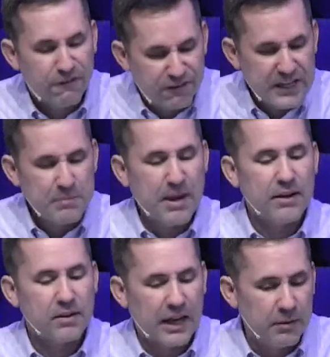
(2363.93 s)

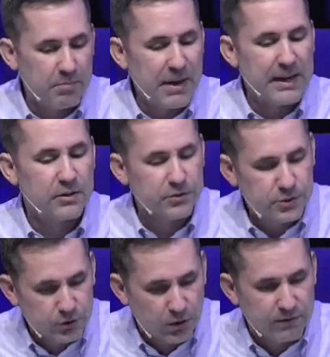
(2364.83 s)
female and male
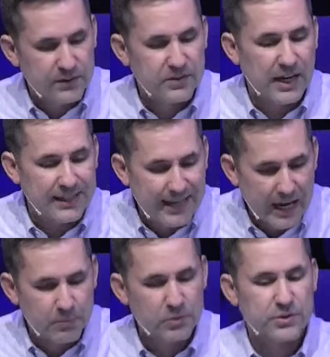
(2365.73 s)
servants, and
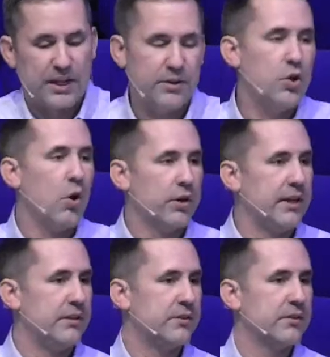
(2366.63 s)
camels and
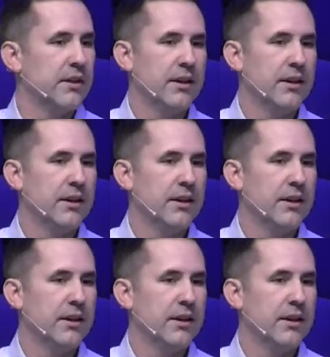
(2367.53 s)
donkeys.